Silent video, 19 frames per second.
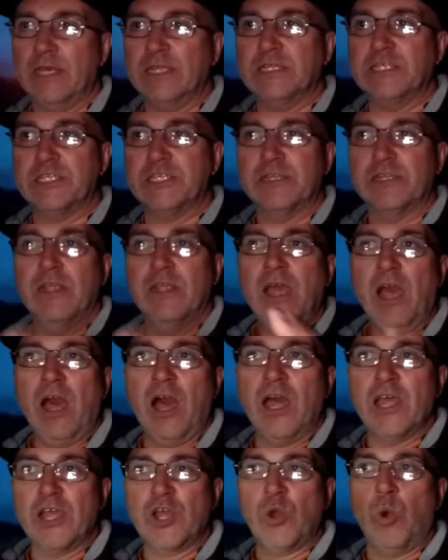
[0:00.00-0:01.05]
nice,
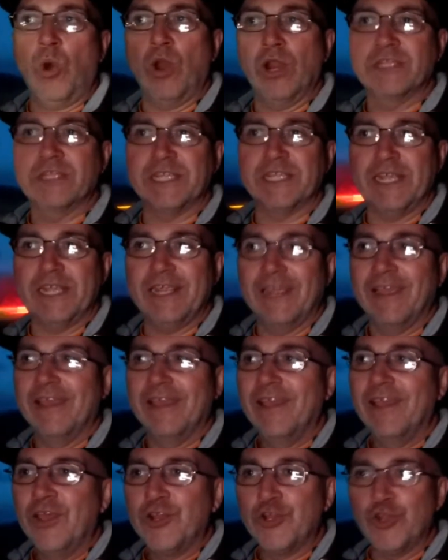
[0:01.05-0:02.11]
higher quality,
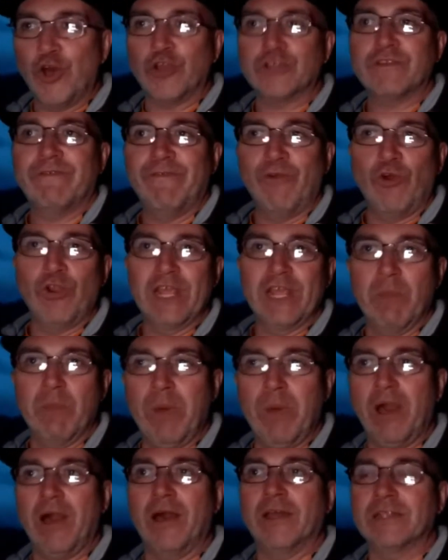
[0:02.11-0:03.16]
not falling
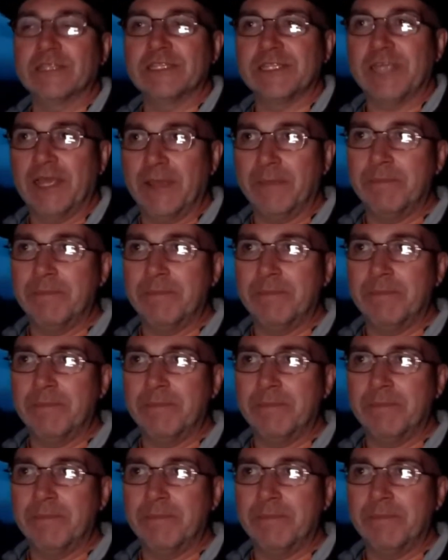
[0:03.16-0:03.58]
apart